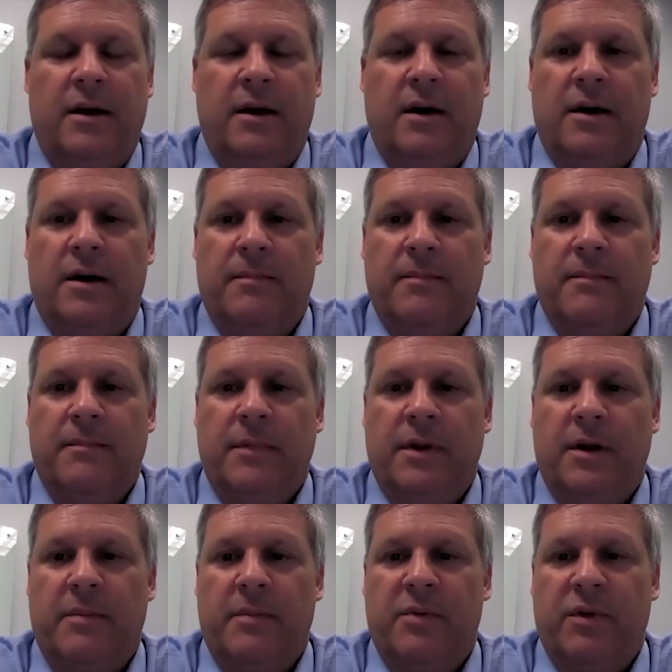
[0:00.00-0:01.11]
Um, you
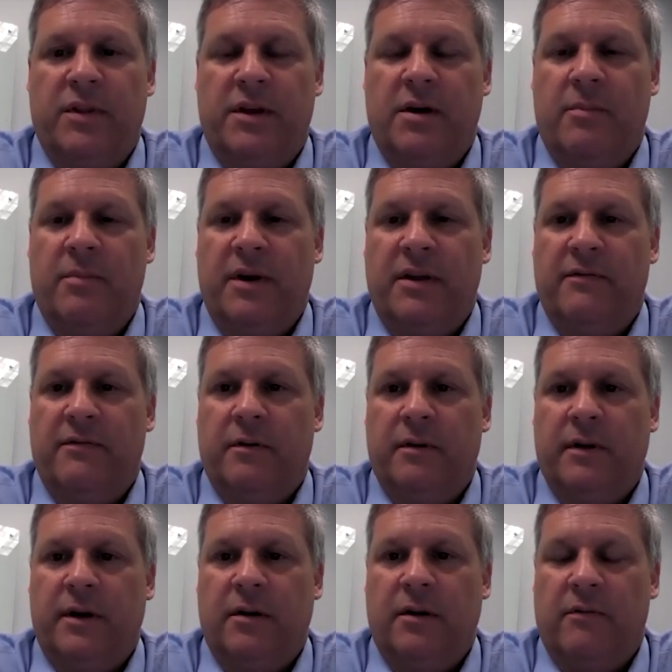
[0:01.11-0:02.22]
know, I've been with the company for a
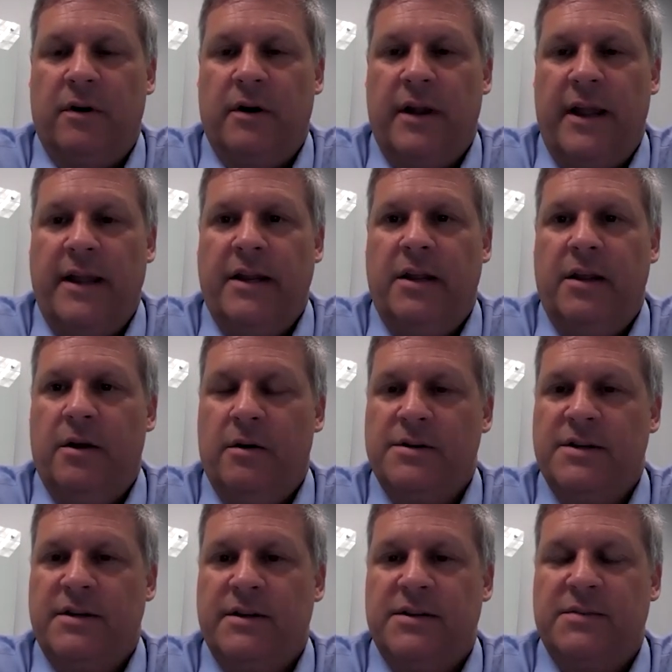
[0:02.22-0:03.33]
little over eight
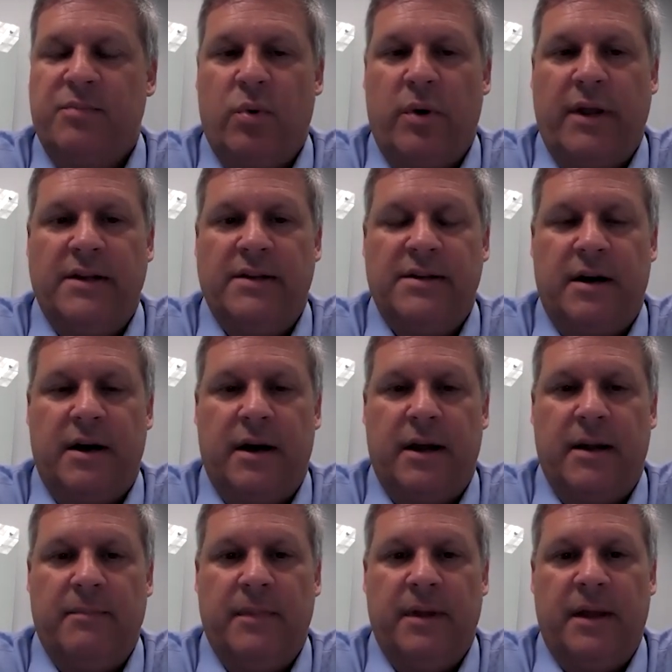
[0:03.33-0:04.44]
years at this point in
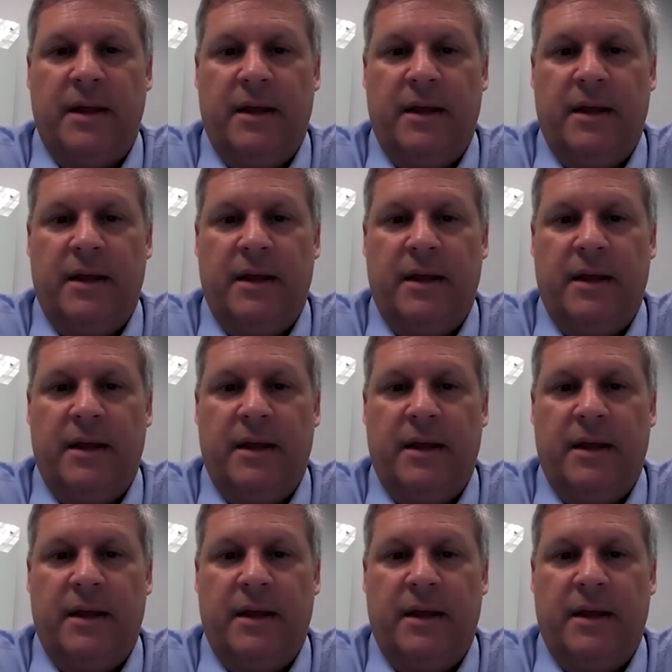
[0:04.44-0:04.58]
time.